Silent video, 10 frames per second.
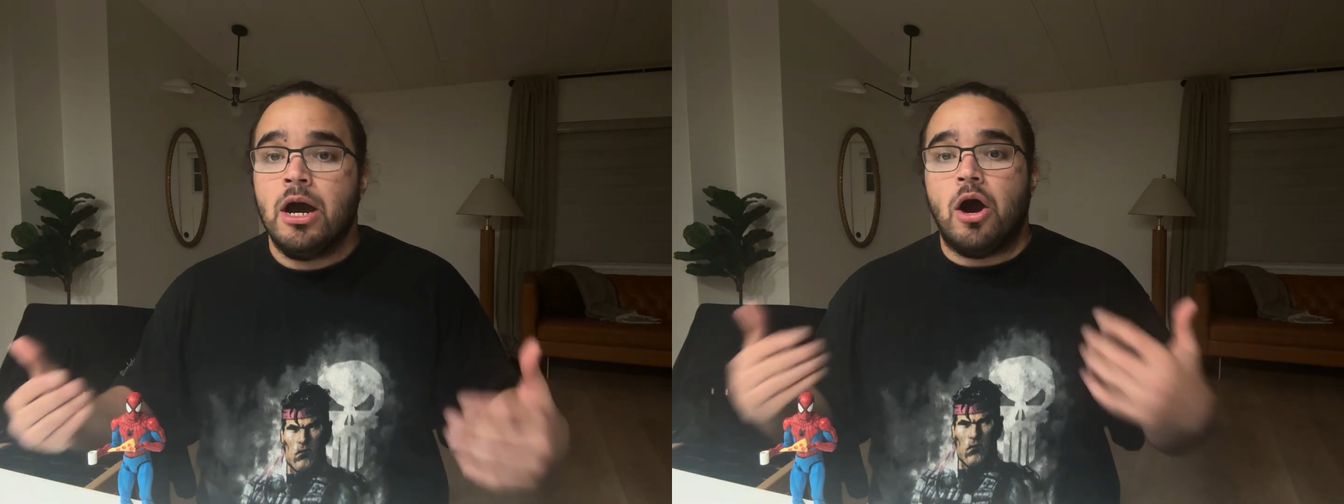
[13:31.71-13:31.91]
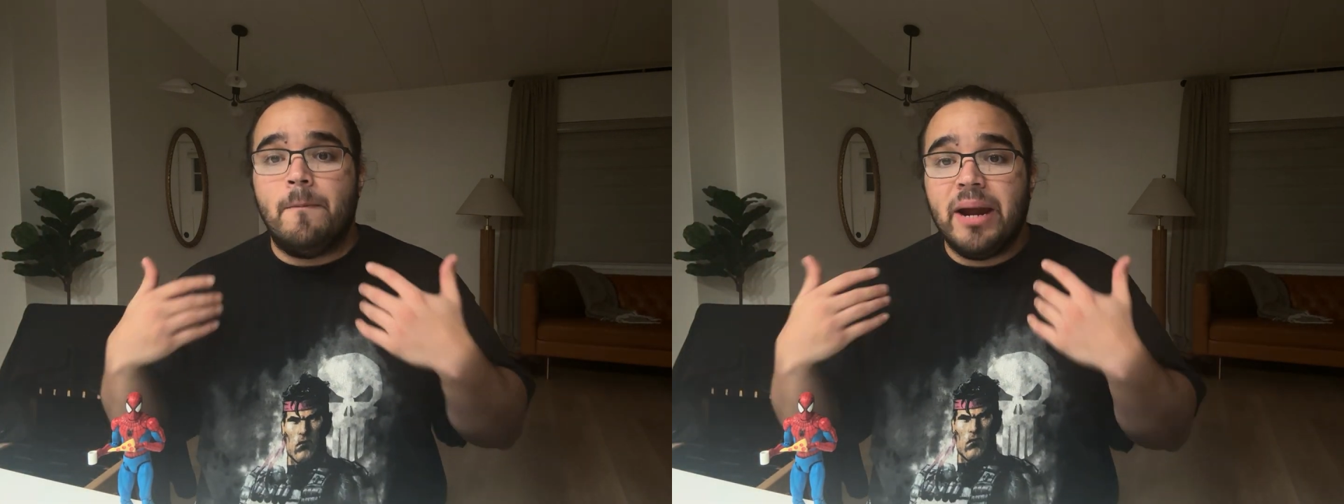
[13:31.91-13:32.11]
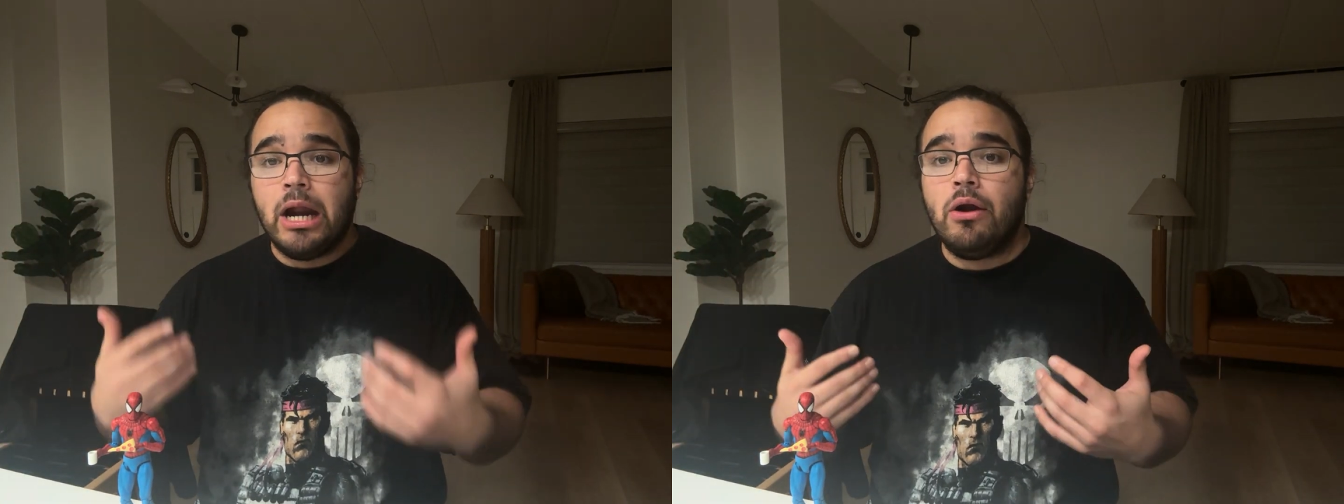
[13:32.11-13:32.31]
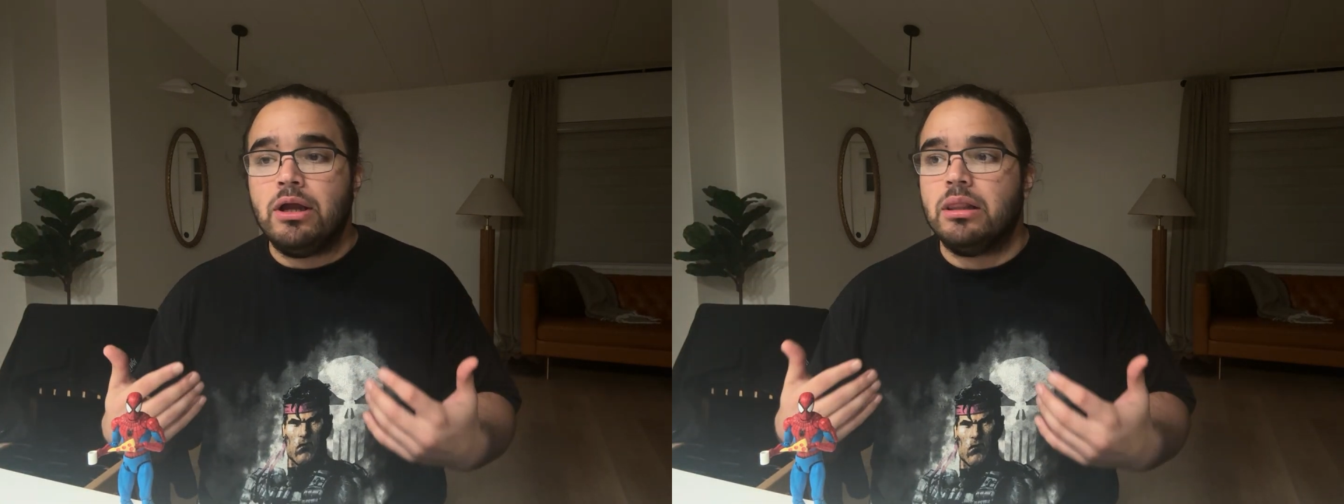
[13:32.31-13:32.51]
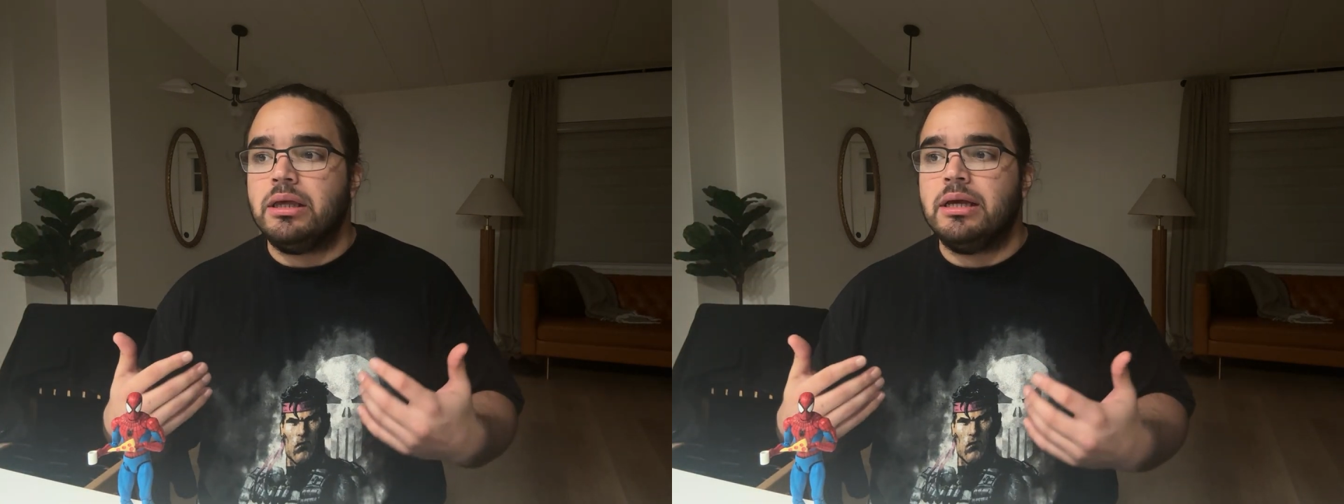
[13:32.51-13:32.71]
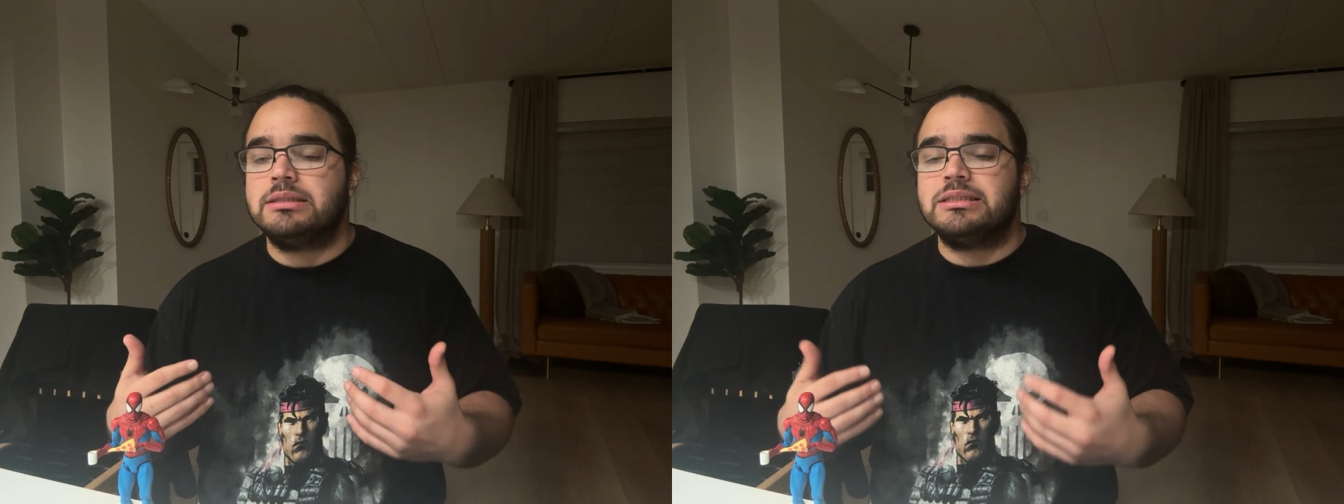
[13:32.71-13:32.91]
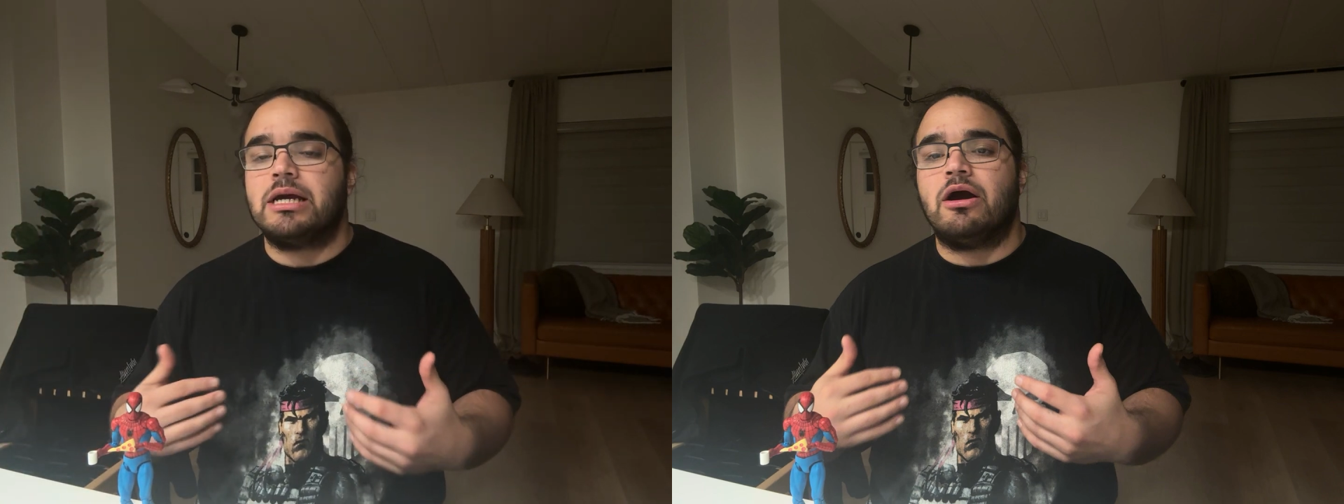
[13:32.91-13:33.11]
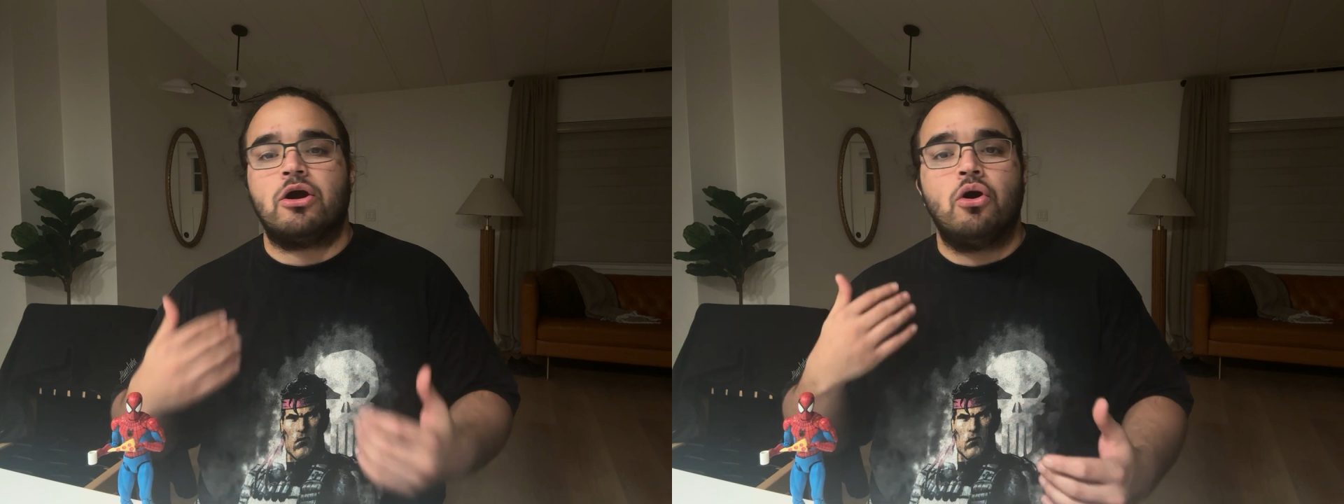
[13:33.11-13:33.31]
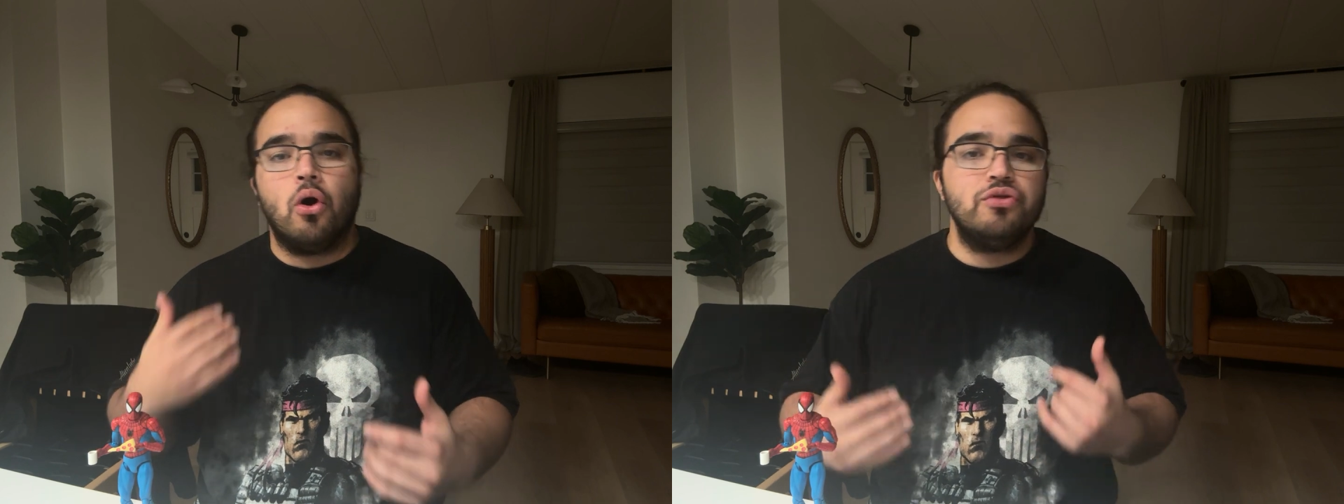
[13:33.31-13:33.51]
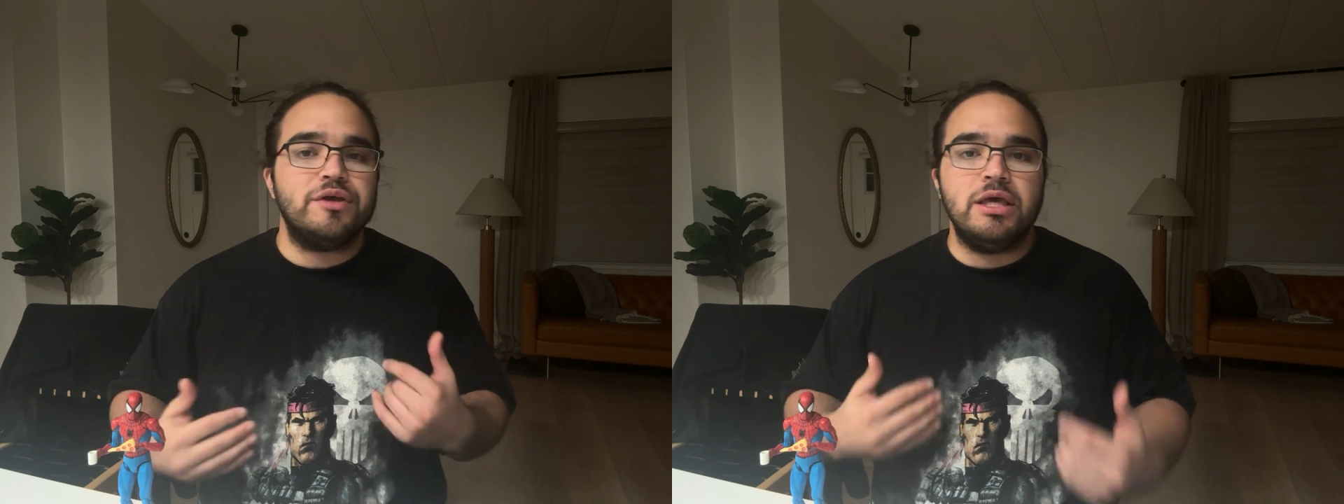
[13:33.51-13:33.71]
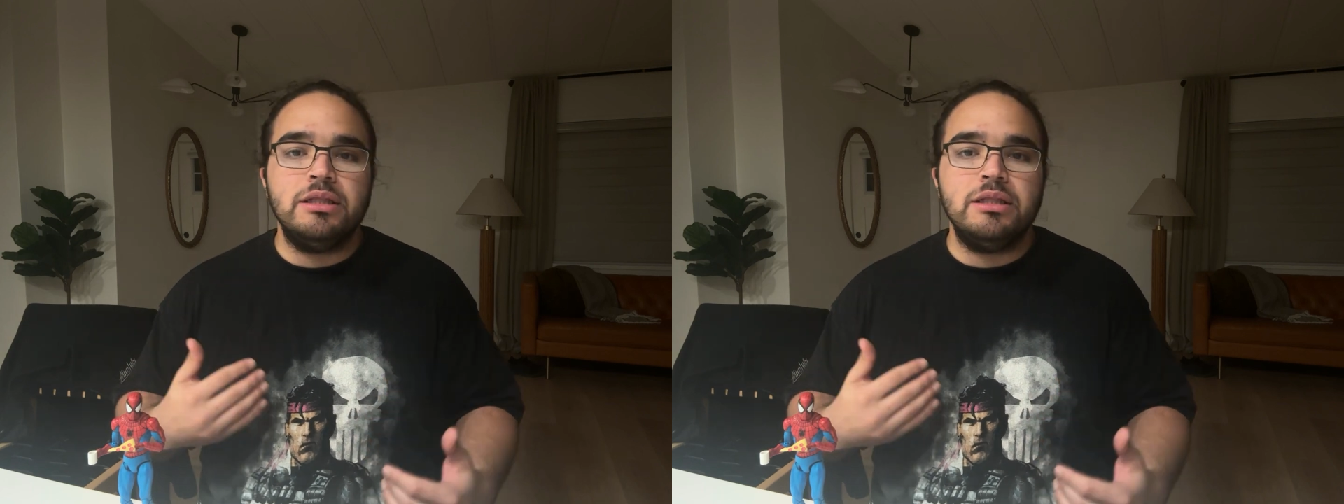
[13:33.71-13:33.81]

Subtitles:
Apparently, it's a cult